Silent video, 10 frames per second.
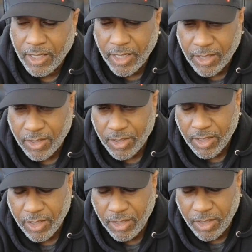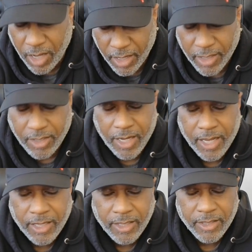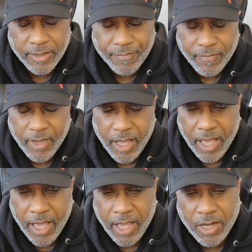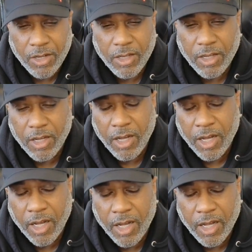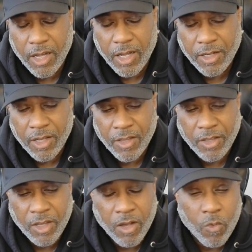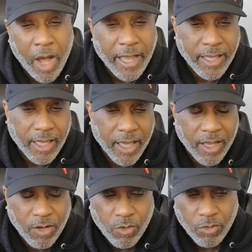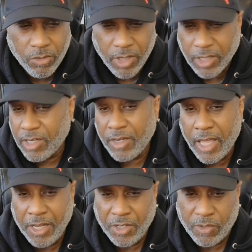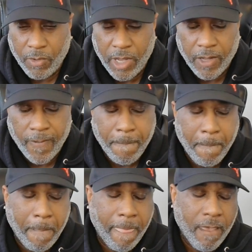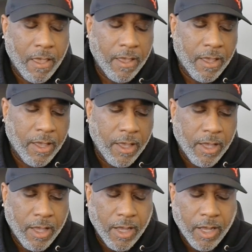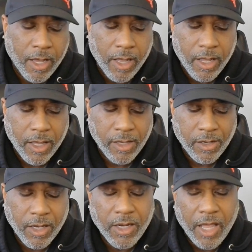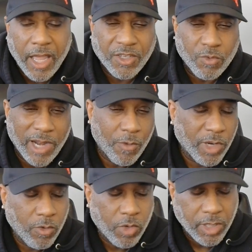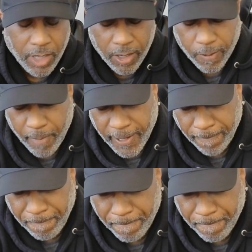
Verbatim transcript: his youngest son, and uh, another young white kid who looks underage as well. Uh, and underage is what I really want to talk about.